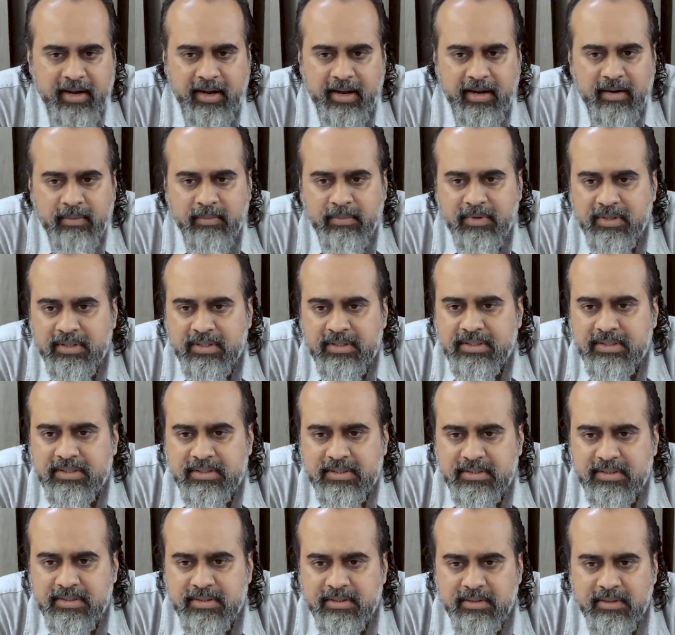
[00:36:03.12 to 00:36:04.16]
at
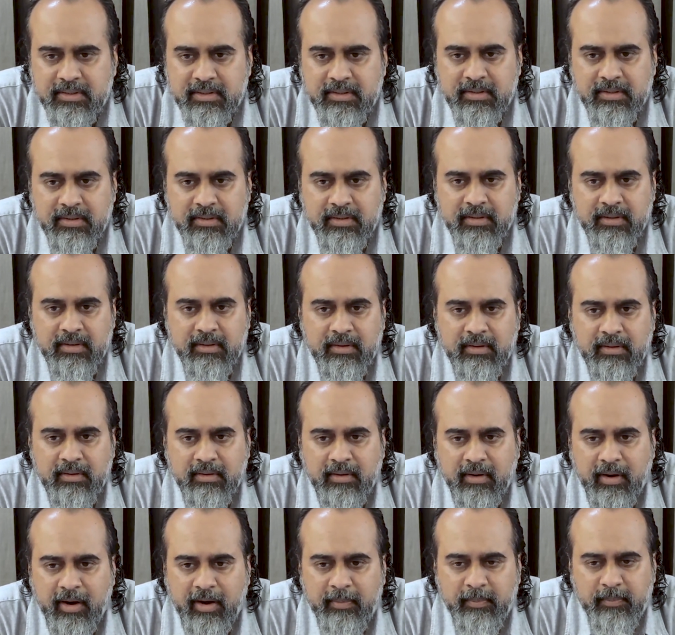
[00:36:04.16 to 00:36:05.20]
animals
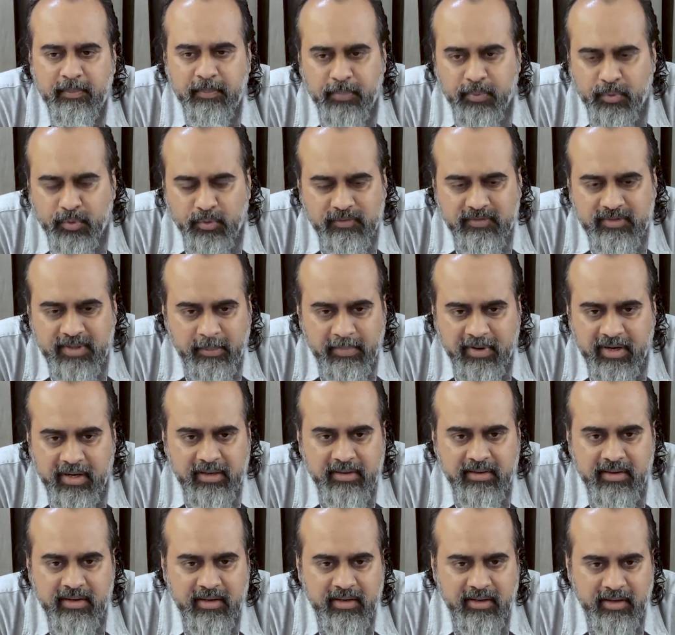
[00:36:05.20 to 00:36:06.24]
and prove them
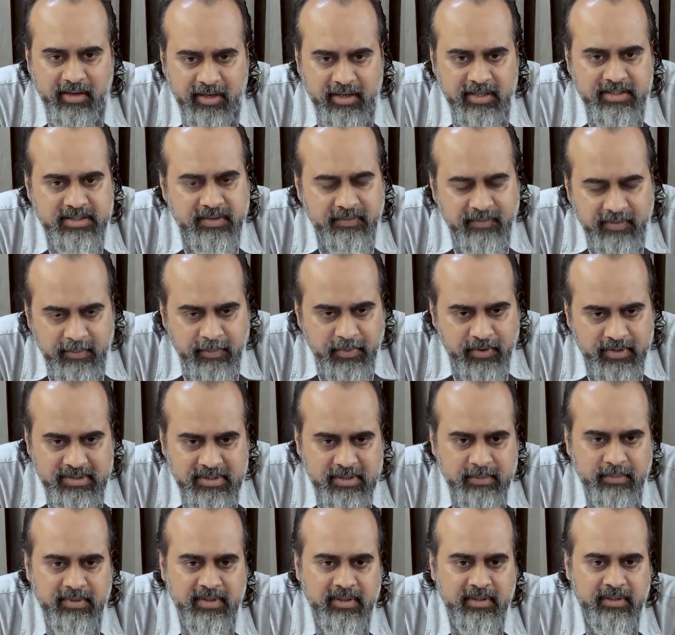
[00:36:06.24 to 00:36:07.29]
guilty. It is even
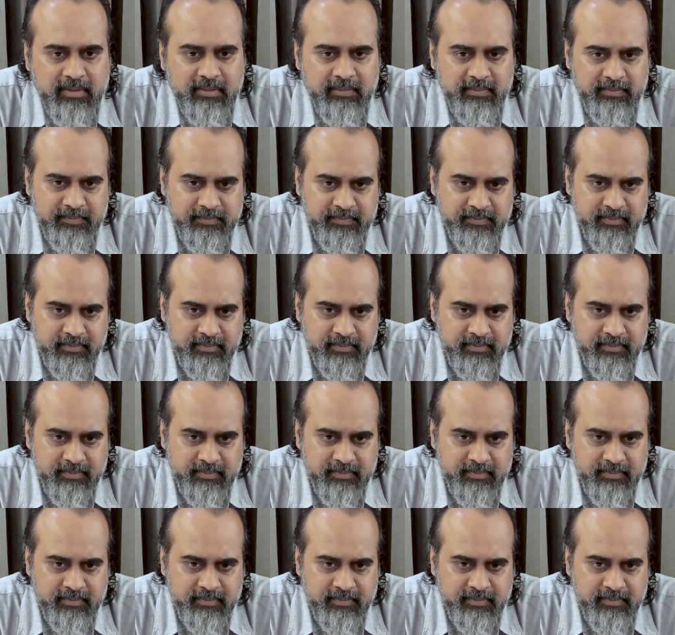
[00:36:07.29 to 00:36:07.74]
possible